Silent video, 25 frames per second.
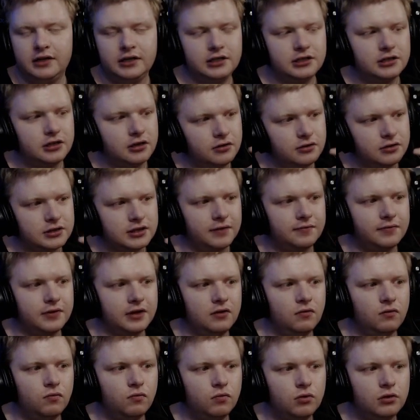show or
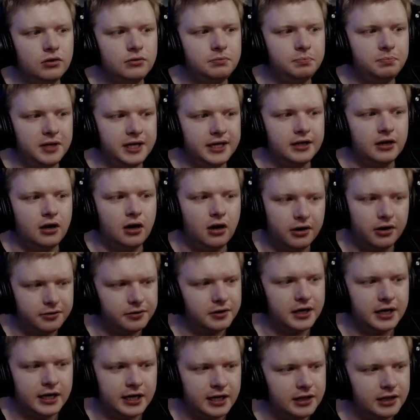something, would be a
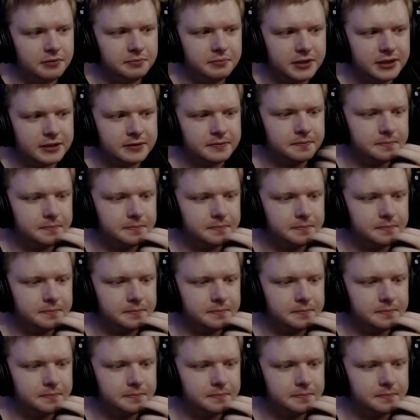horror element.